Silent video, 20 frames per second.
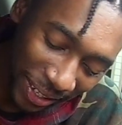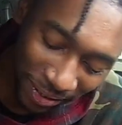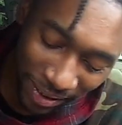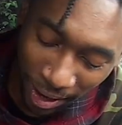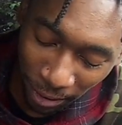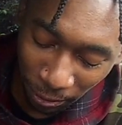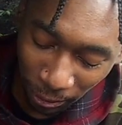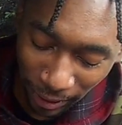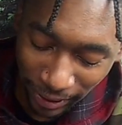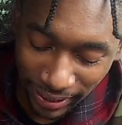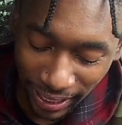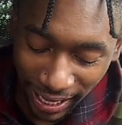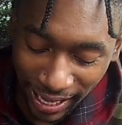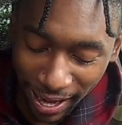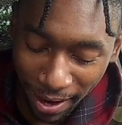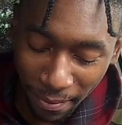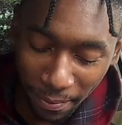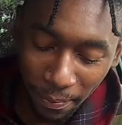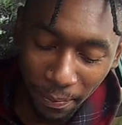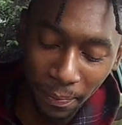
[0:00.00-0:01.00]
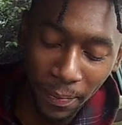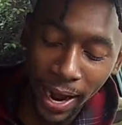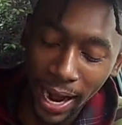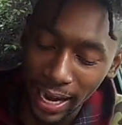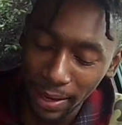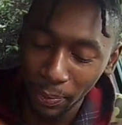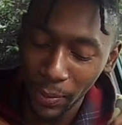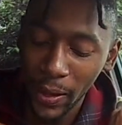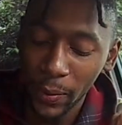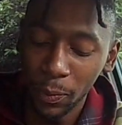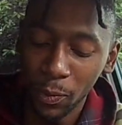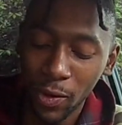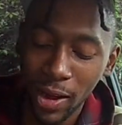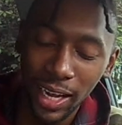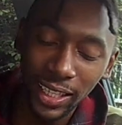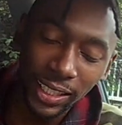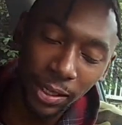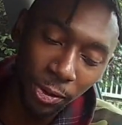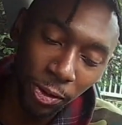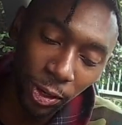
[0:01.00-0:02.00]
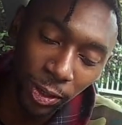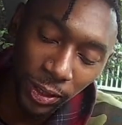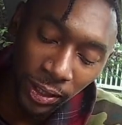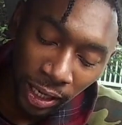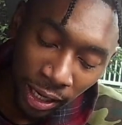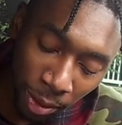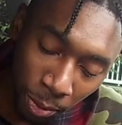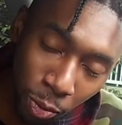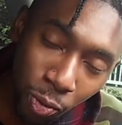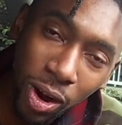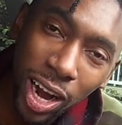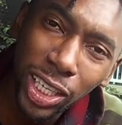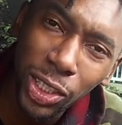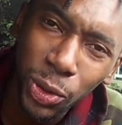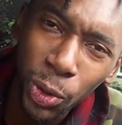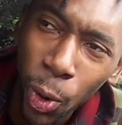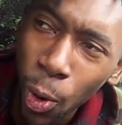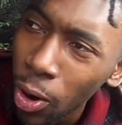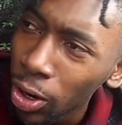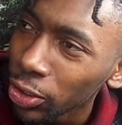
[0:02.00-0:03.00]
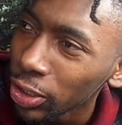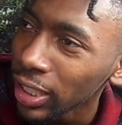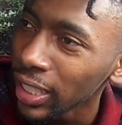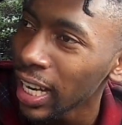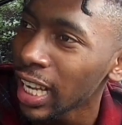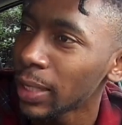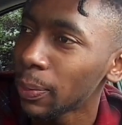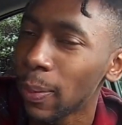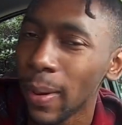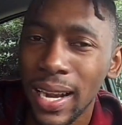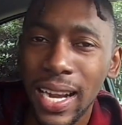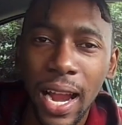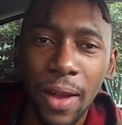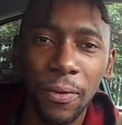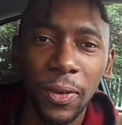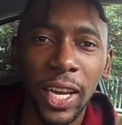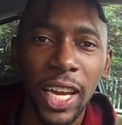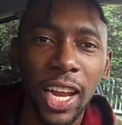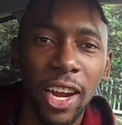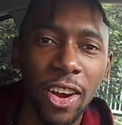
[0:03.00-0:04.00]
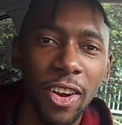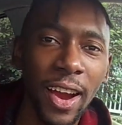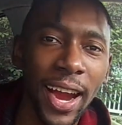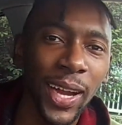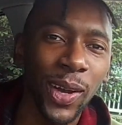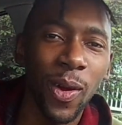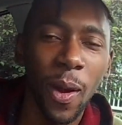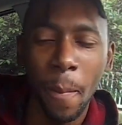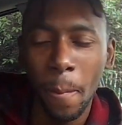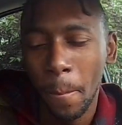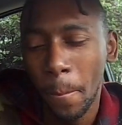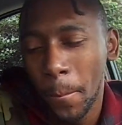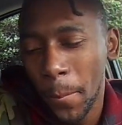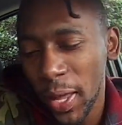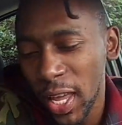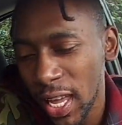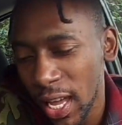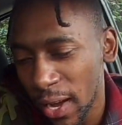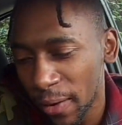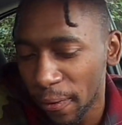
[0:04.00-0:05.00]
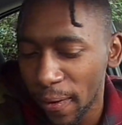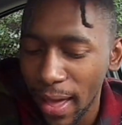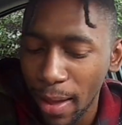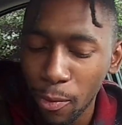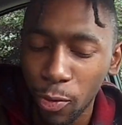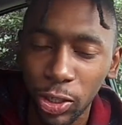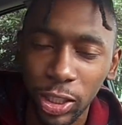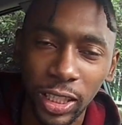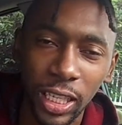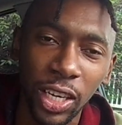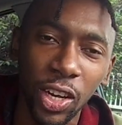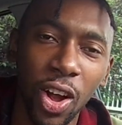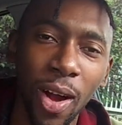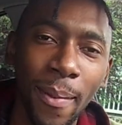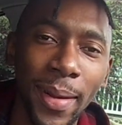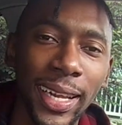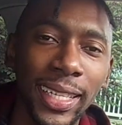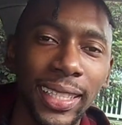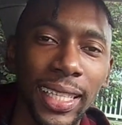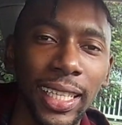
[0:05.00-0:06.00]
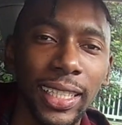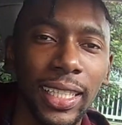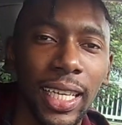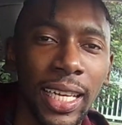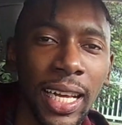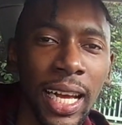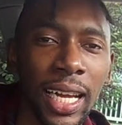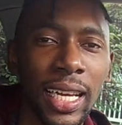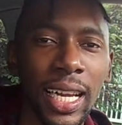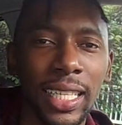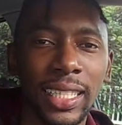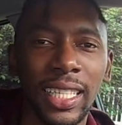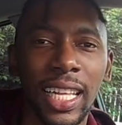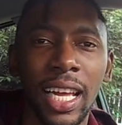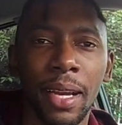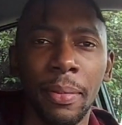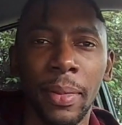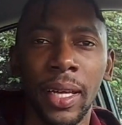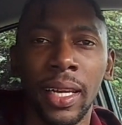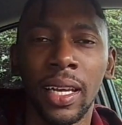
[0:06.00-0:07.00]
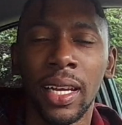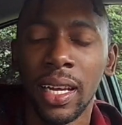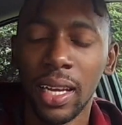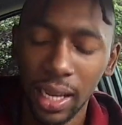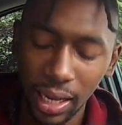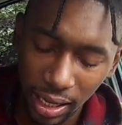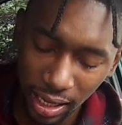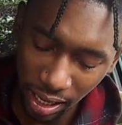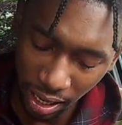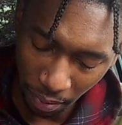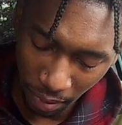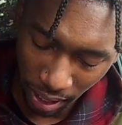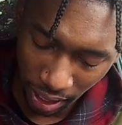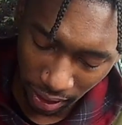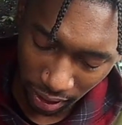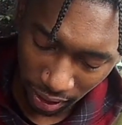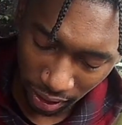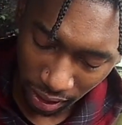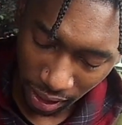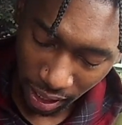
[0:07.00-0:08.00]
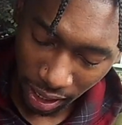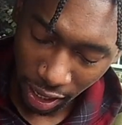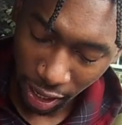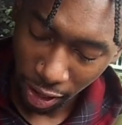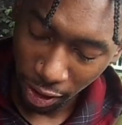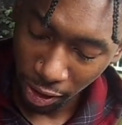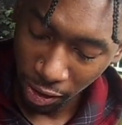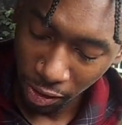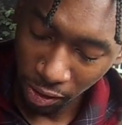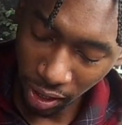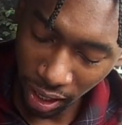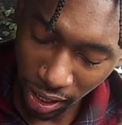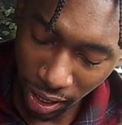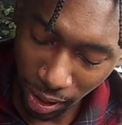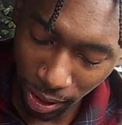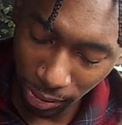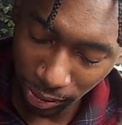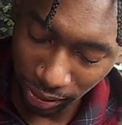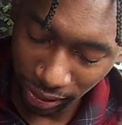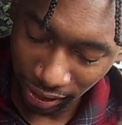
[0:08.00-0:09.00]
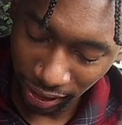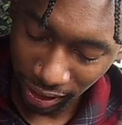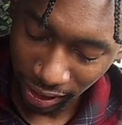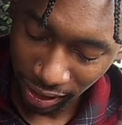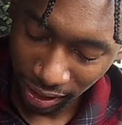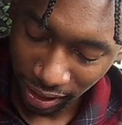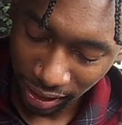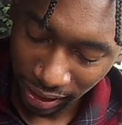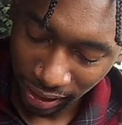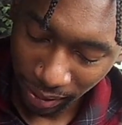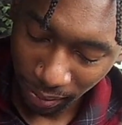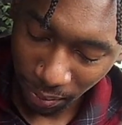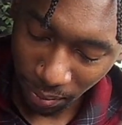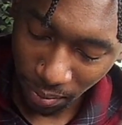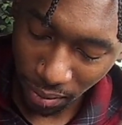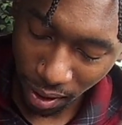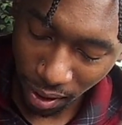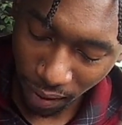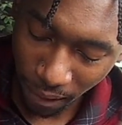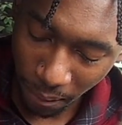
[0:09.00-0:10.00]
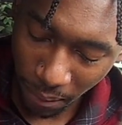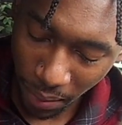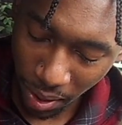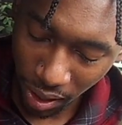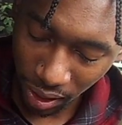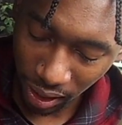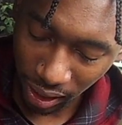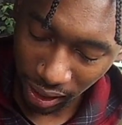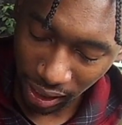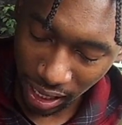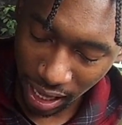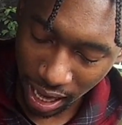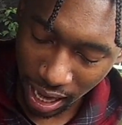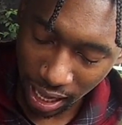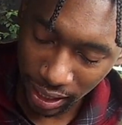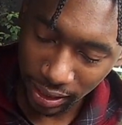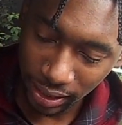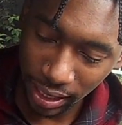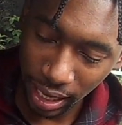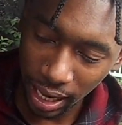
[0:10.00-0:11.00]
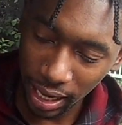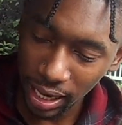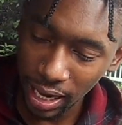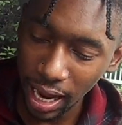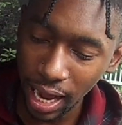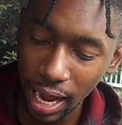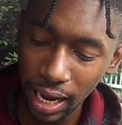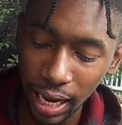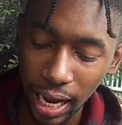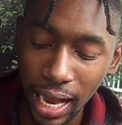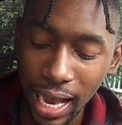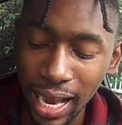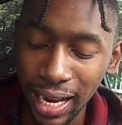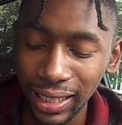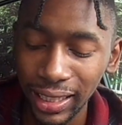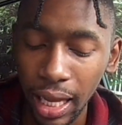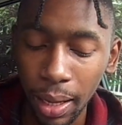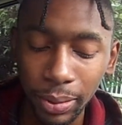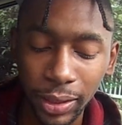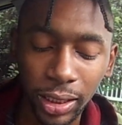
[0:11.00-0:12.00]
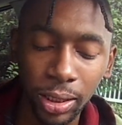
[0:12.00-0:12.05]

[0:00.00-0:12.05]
if that freestyle are bad, people want to run more than 200 likes per that video right now and big FI emotions in the comment section. You understand me? Yeah, man. Run out. Bumbo class, sad dog. A long time